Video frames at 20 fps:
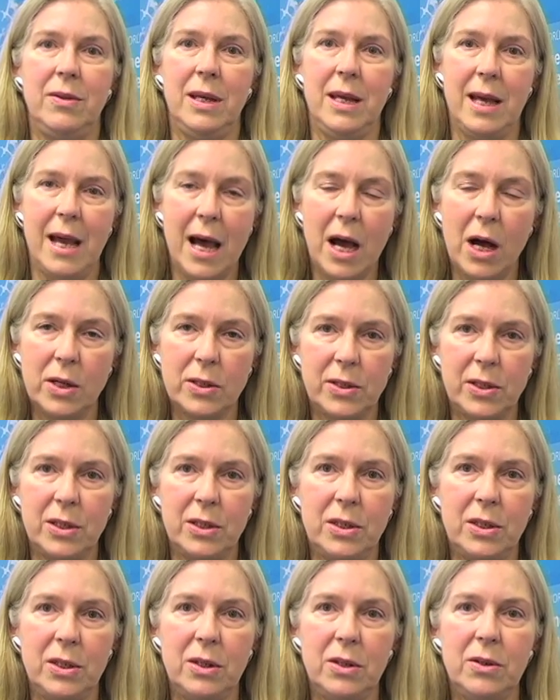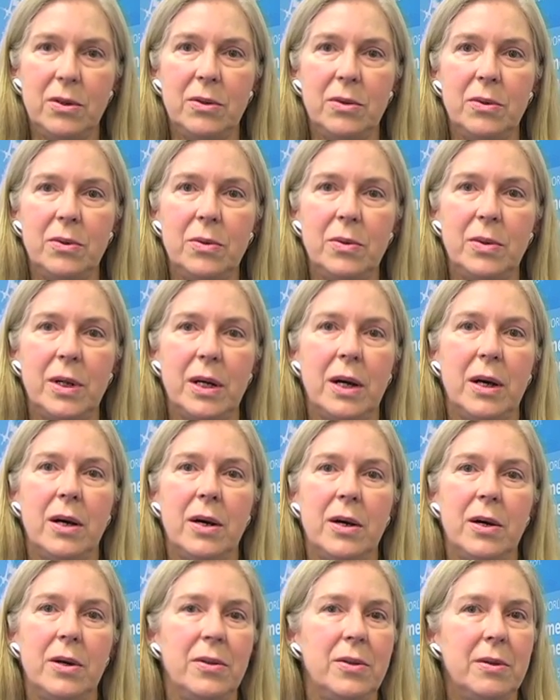the altitude,
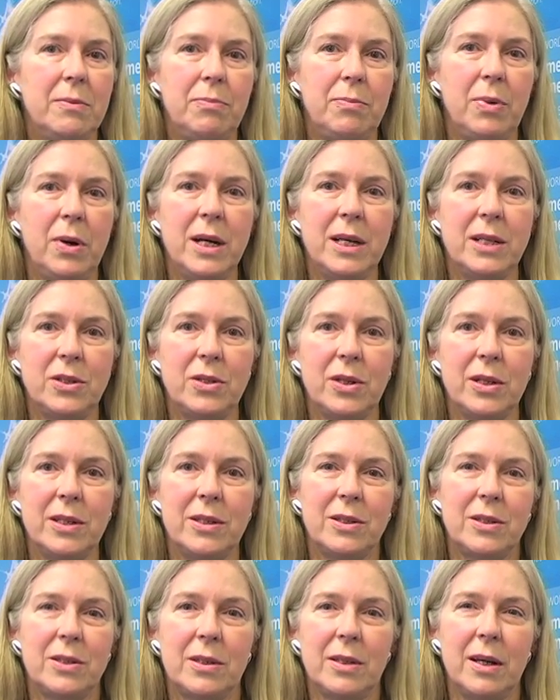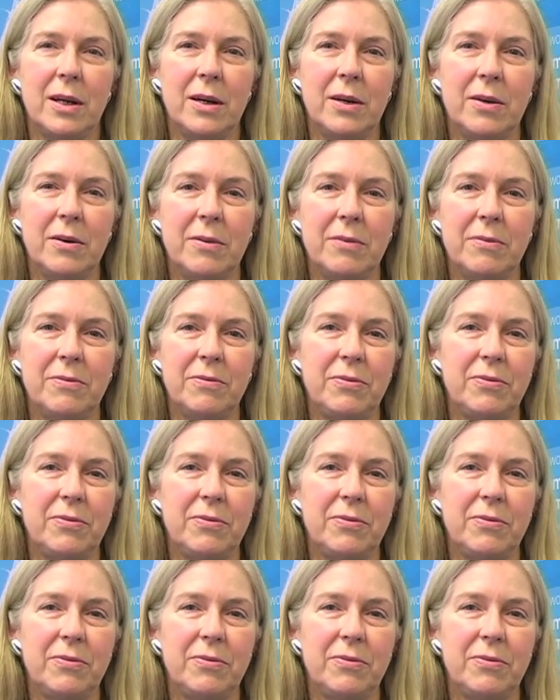the presence of